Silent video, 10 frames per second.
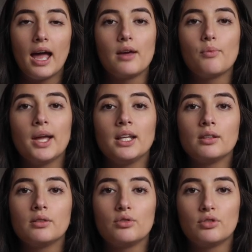it went
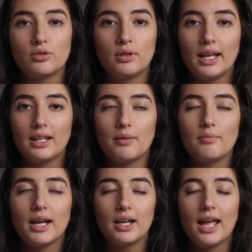like
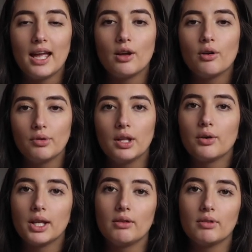my hair got really
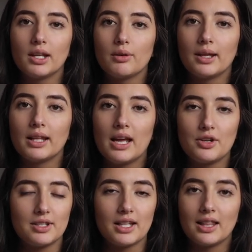oily really quickly, and I
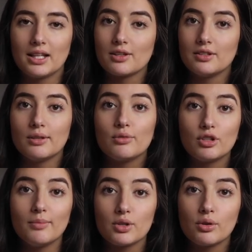just think that's because there was
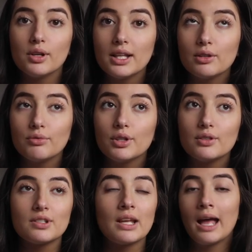too much oil at the
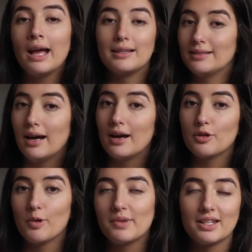roots. Duh,
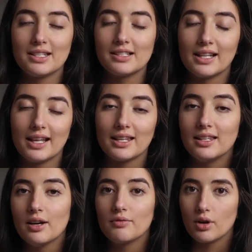you're probably sitting there like,
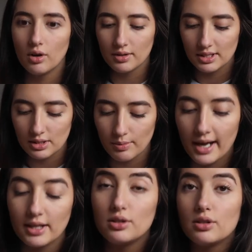yeah, of course, that's
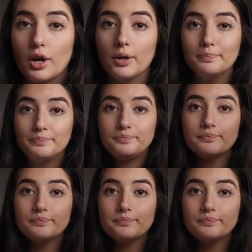why. So